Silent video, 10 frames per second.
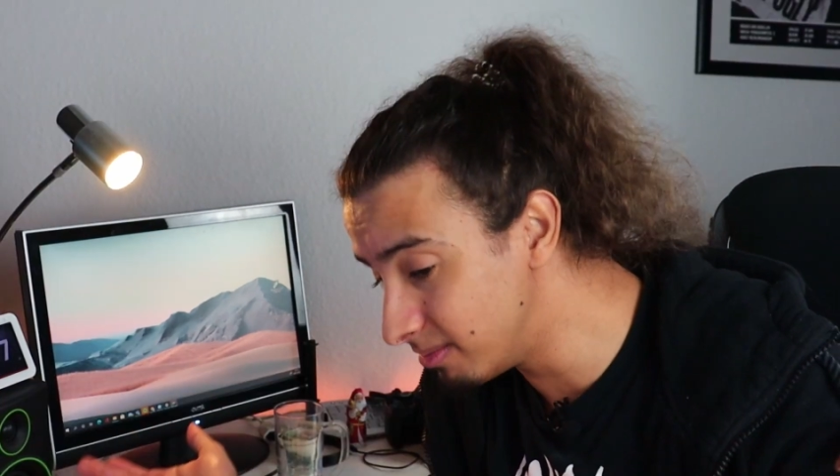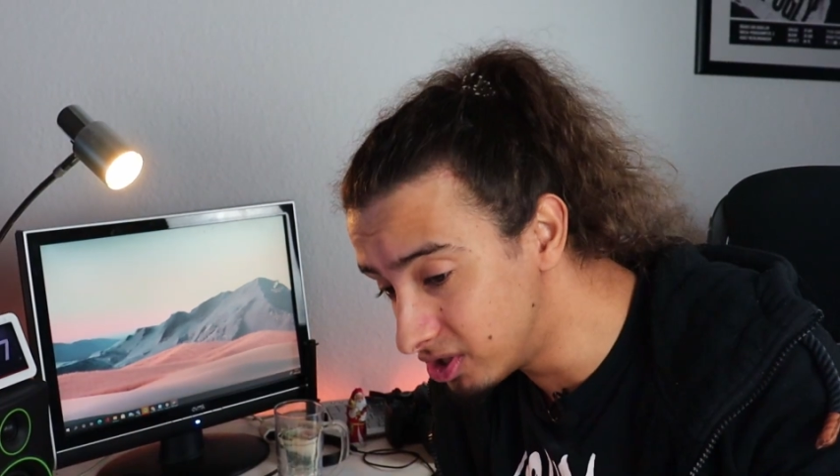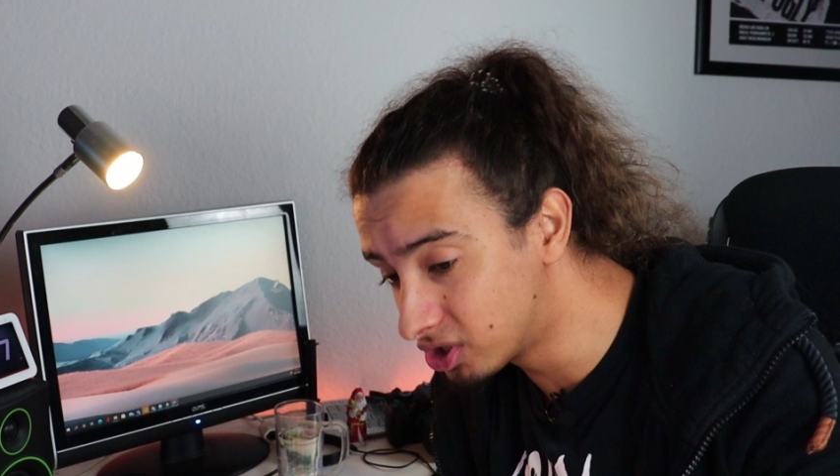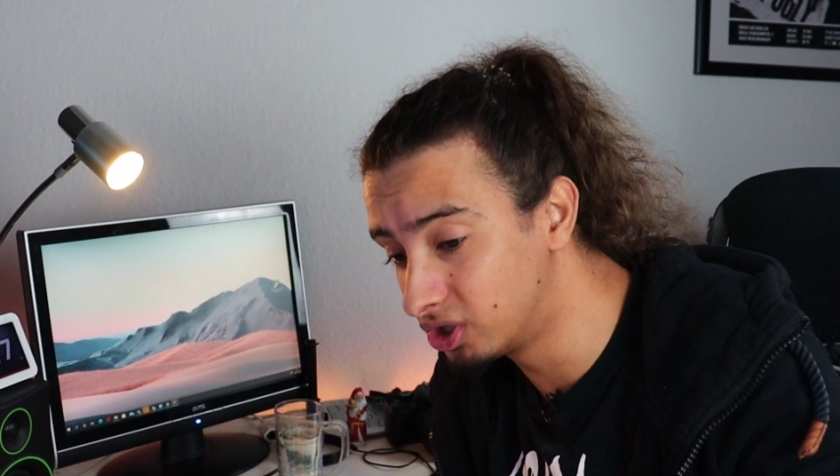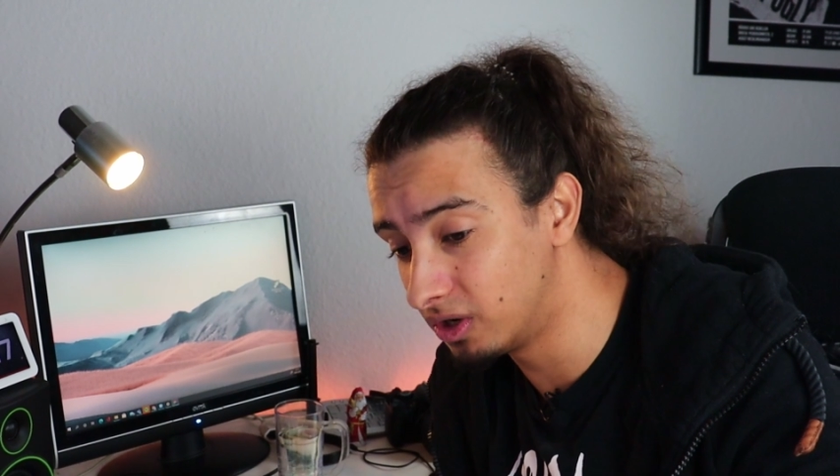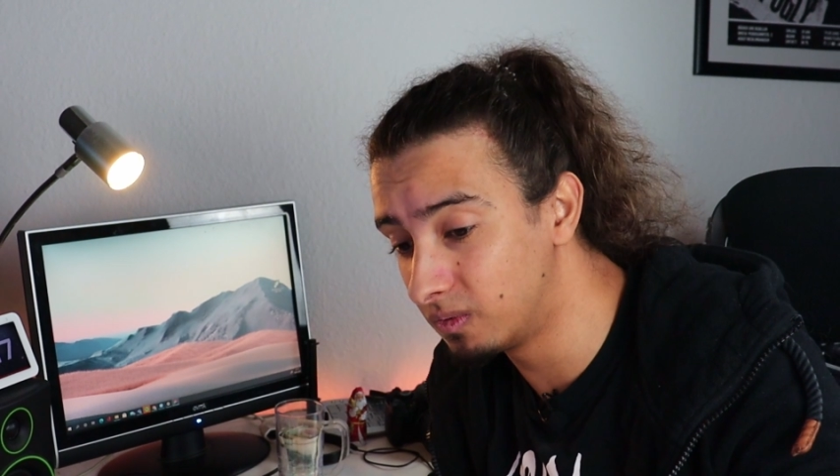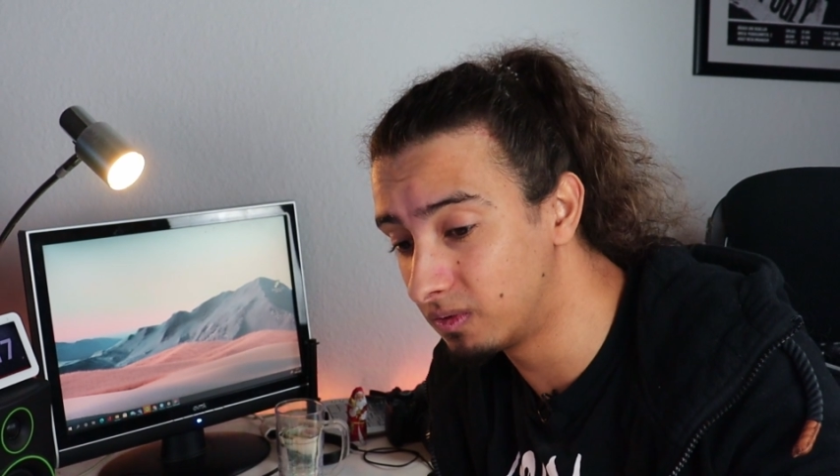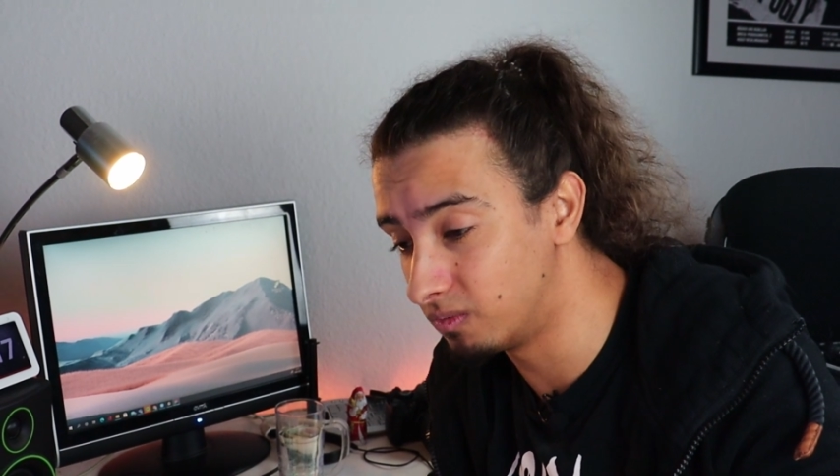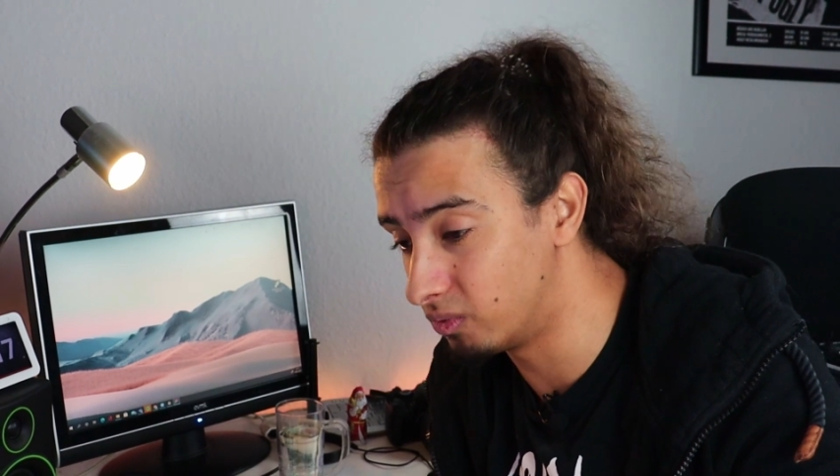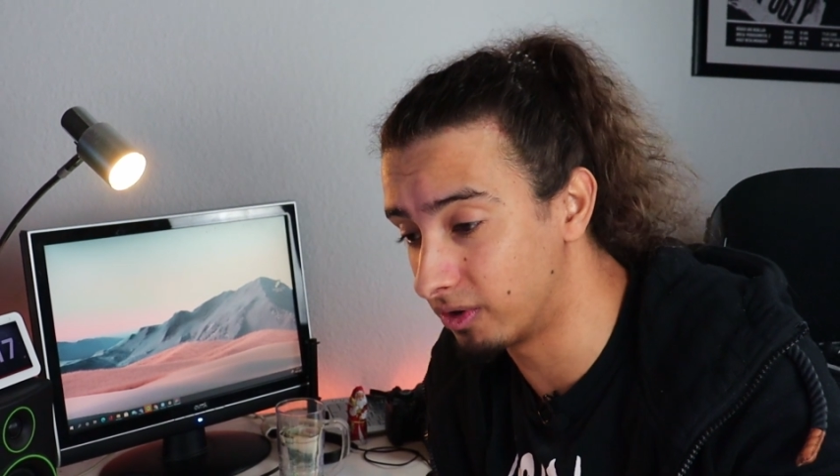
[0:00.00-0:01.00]
maybe you
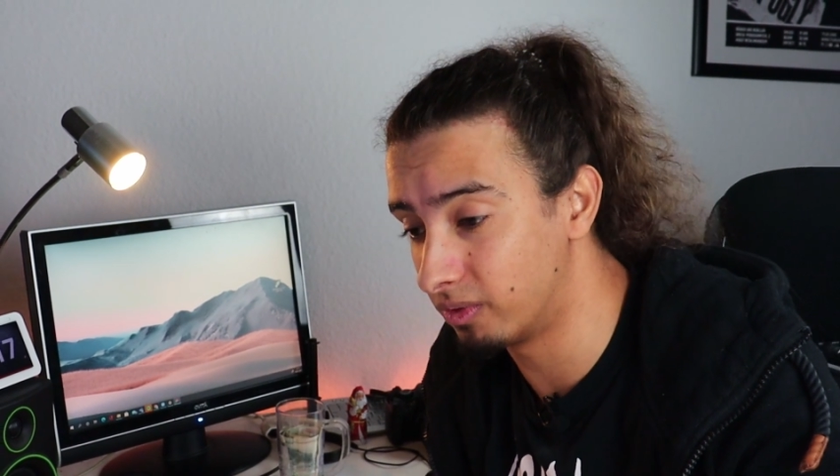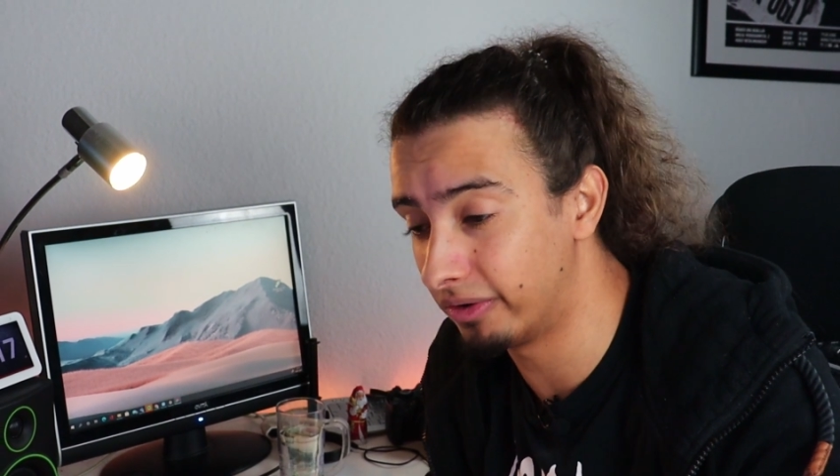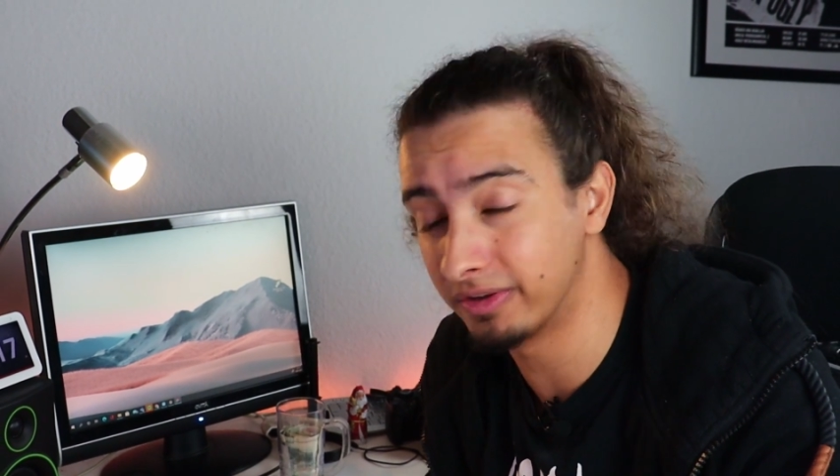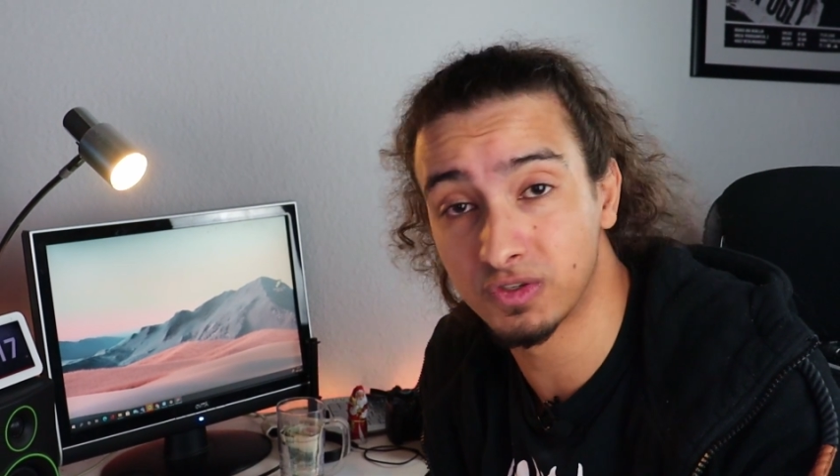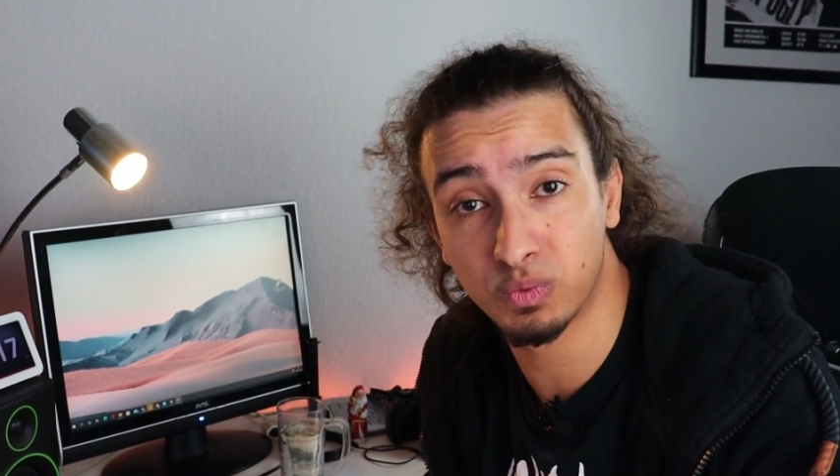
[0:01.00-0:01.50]
shouldn't run around in